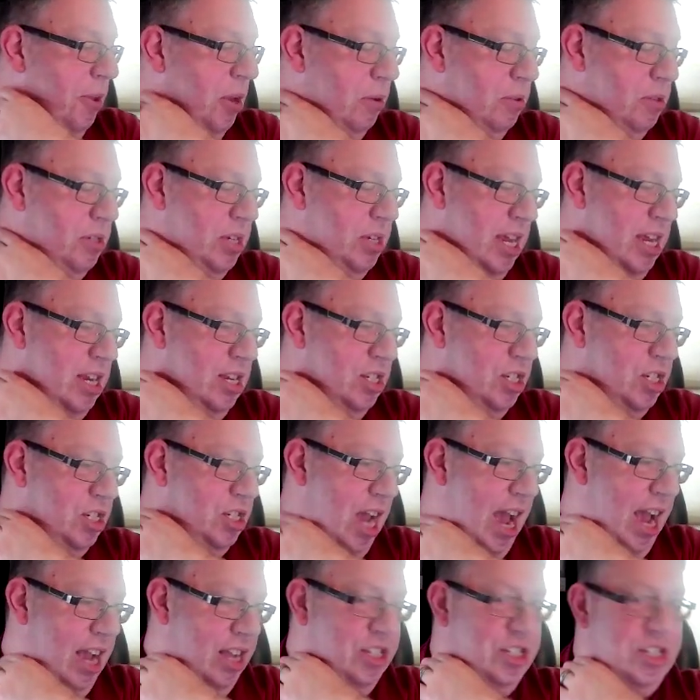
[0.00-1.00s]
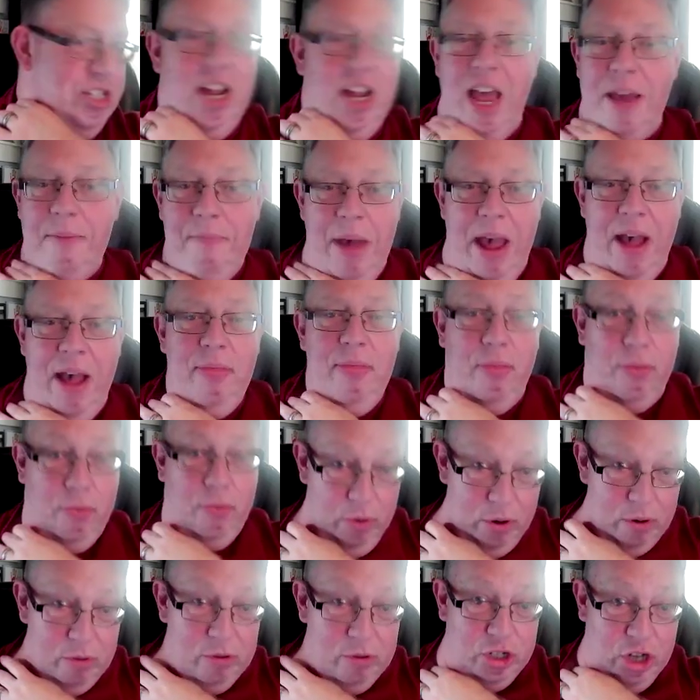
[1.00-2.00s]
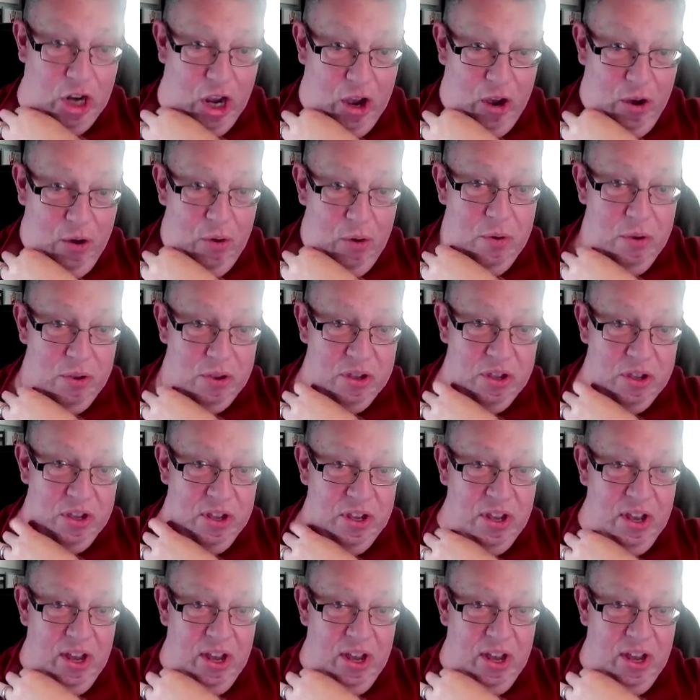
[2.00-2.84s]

Dean Jackson I met through Joe.